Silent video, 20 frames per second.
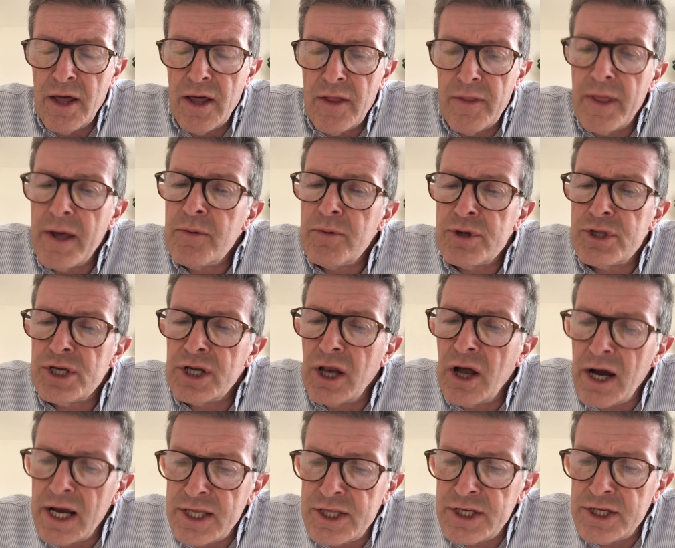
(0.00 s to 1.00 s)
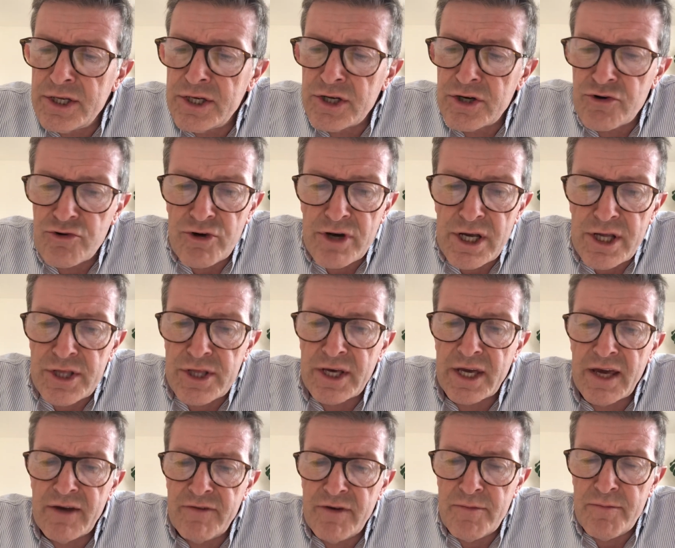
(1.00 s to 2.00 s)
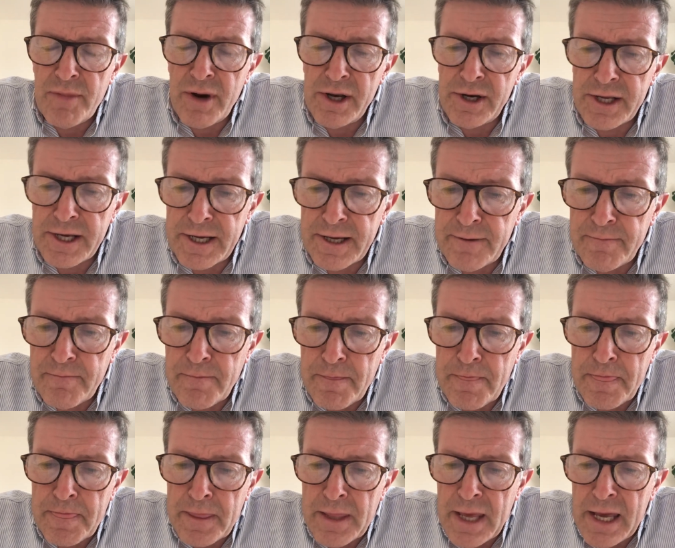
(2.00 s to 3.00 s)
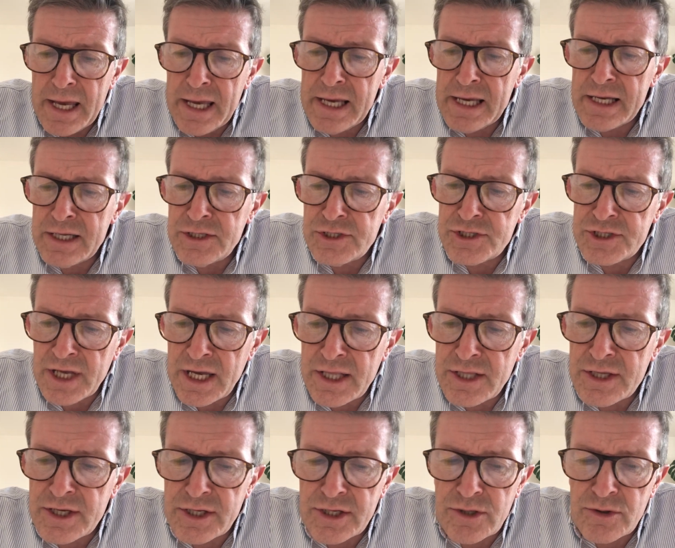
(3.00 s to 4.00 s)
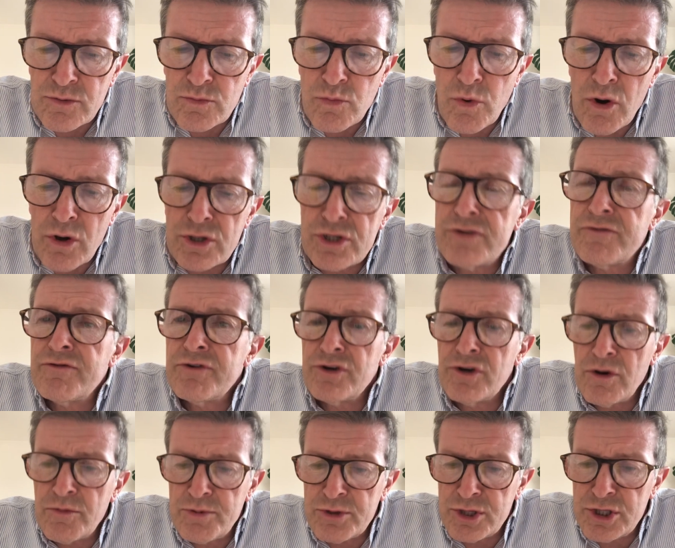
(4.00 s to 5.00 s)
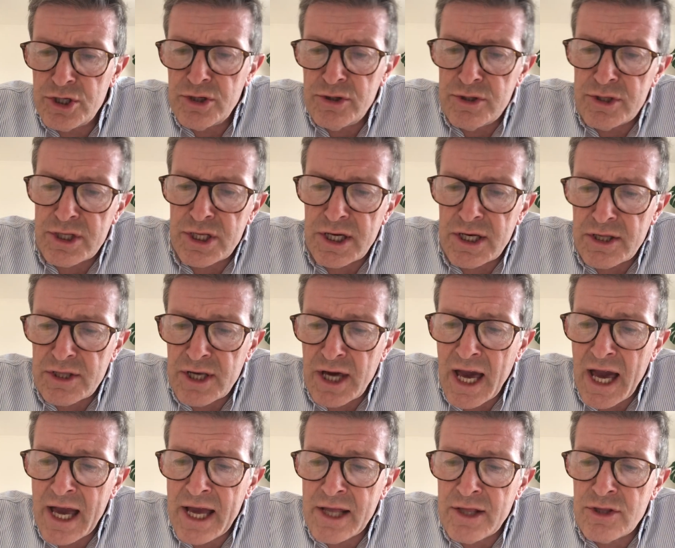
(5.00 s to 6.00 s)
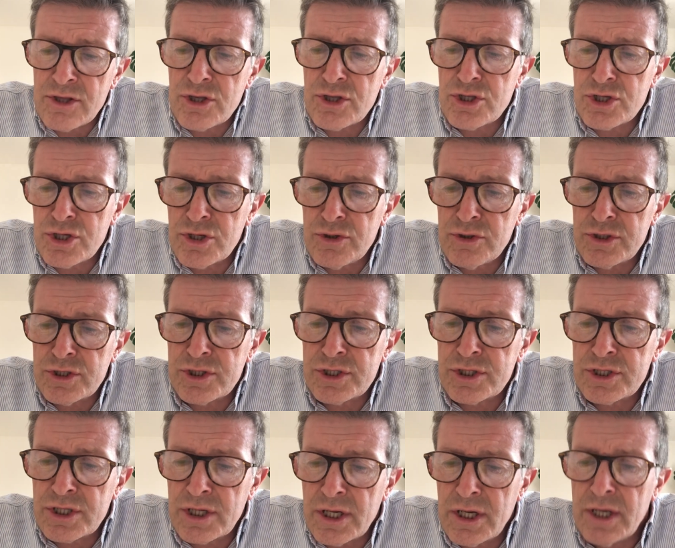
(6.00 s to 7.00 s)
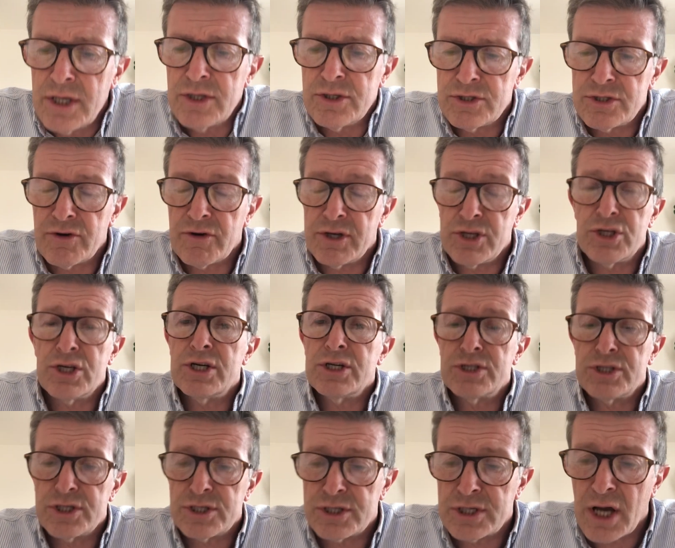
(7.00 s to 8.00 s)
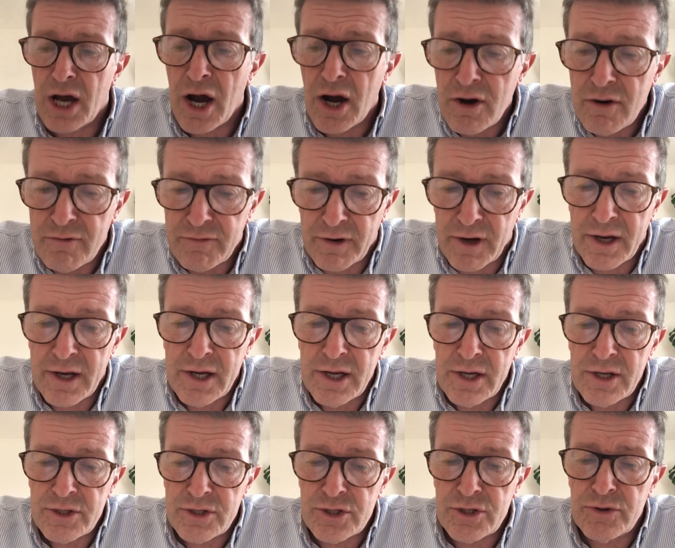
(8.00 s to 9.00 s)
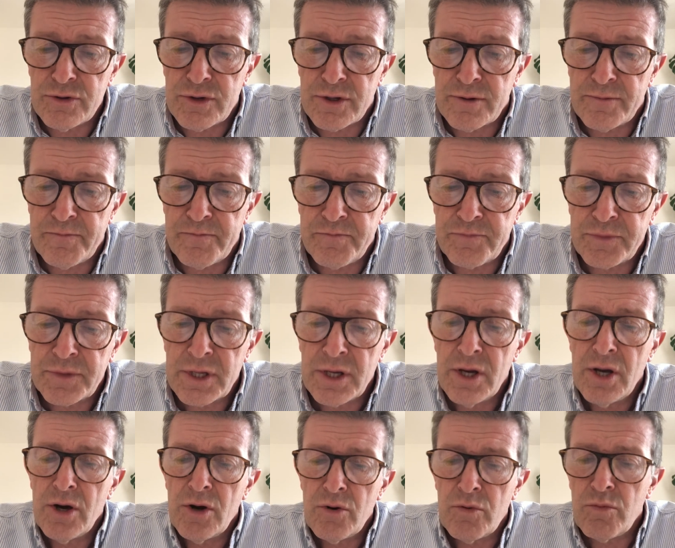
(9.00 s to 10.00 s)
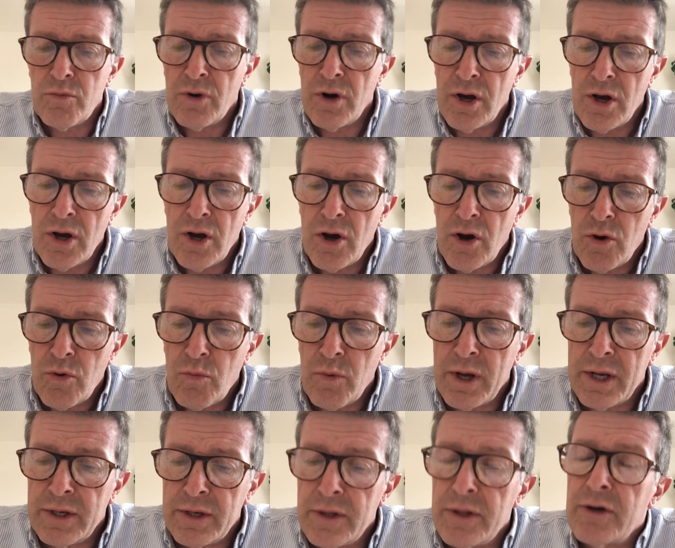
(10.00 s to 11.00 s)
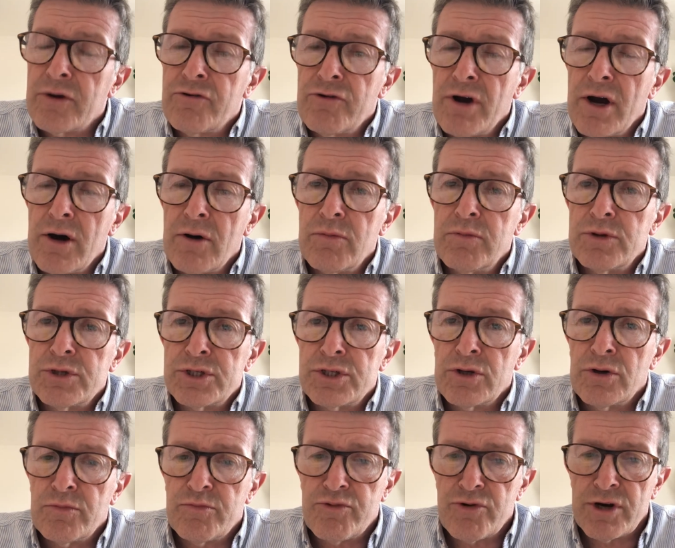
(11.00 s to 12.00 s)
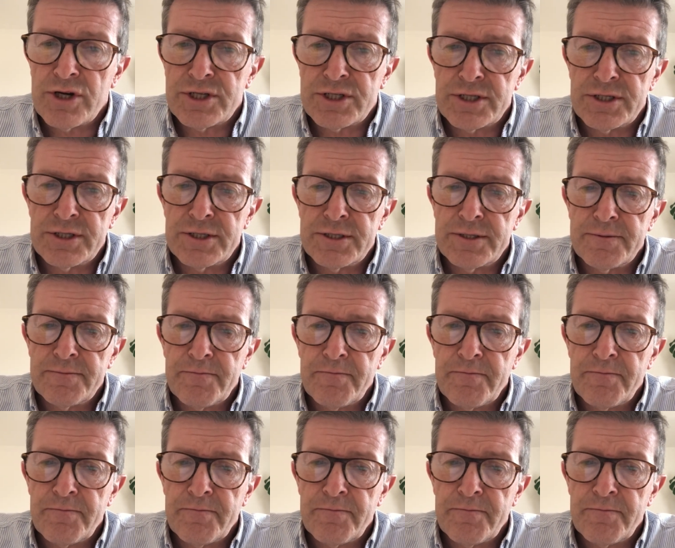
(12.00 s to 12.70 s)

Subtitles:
They were delighted and agreed to give him money. He consented and watched for an opportunity to hand Jesus over to them when the crowd was not present.